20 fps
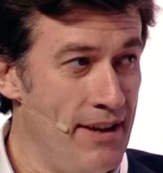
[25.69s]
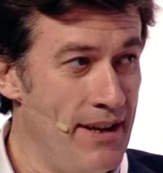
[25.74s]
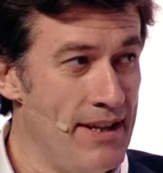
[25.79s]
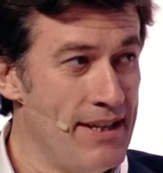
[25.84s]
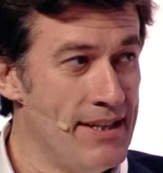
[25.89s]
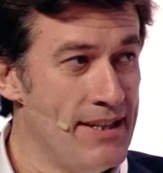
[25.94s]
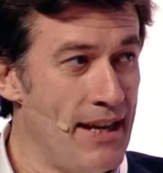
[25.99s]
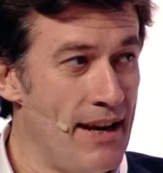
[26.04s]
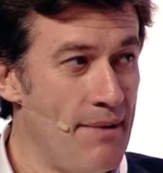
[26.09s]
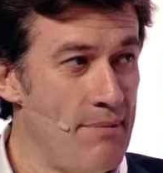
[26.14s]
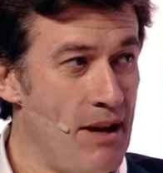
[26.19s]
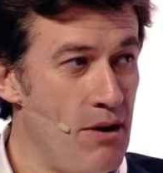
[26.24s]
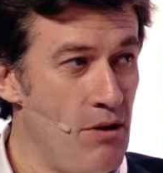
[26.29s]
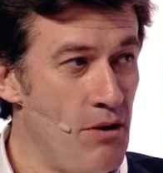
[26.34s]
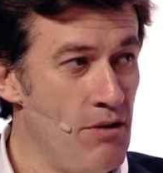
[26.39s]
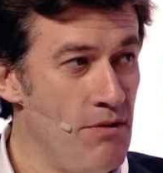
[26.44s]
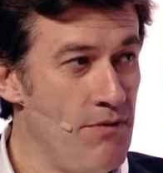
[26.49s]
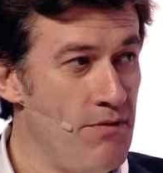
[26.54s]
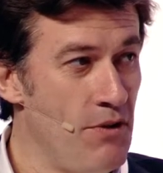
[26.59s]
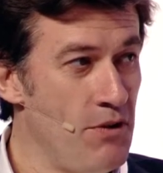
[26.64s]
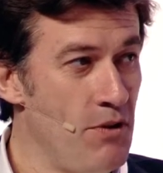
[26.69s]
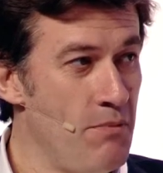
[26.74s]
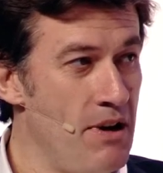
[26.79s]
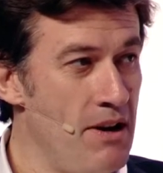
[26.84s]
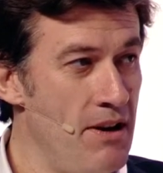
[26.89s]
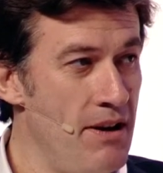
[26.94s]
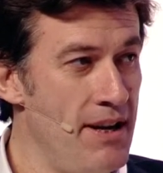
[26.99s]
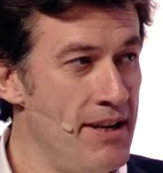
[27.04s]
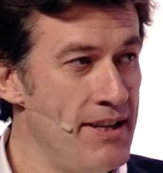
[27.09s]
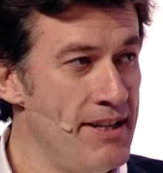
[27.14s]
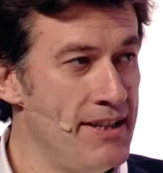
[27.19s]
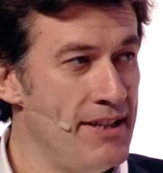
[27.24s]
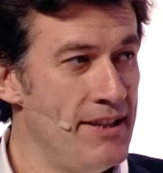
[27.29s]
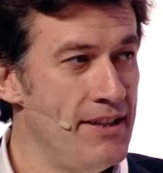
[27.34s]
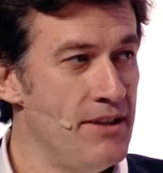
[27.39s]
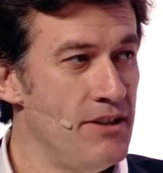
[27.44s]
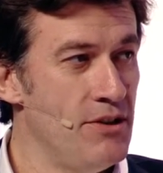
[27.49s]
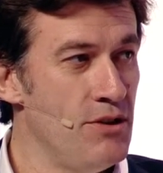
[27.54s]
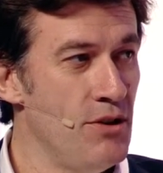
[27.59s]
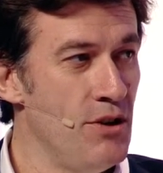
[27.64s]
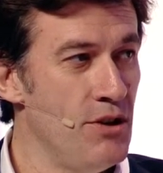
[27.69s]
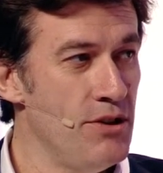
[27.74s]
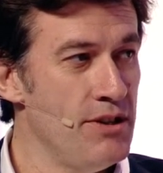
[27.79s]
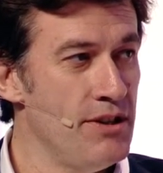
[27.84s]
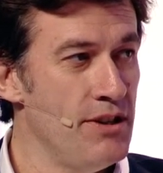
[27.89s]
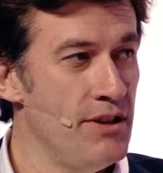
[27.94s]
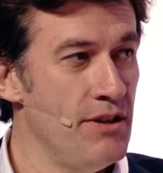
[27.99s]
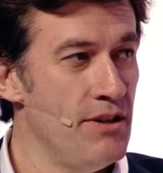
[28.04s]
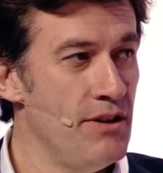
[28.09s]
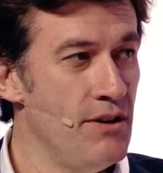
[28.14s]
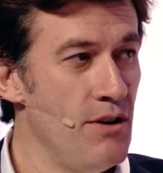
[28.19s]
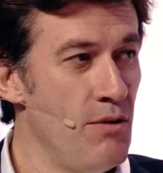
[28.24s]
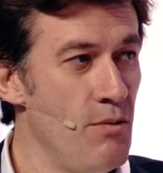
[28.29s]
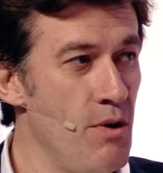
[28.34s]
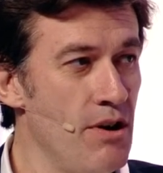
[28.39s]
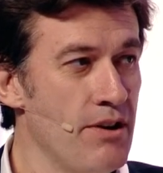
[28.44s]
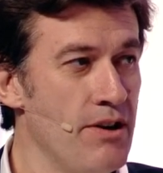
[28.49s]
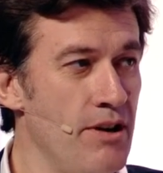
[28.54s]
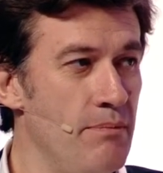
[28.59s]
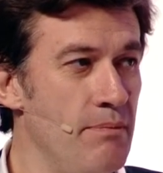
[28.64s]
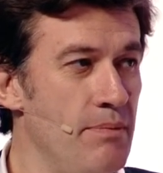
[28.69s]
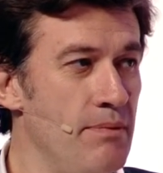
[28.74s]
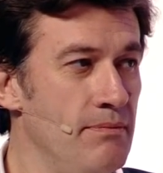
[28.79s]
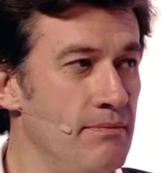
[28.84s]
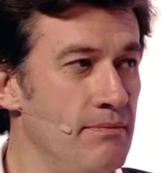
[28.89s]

it's time now for the Middle East to host a World Cup?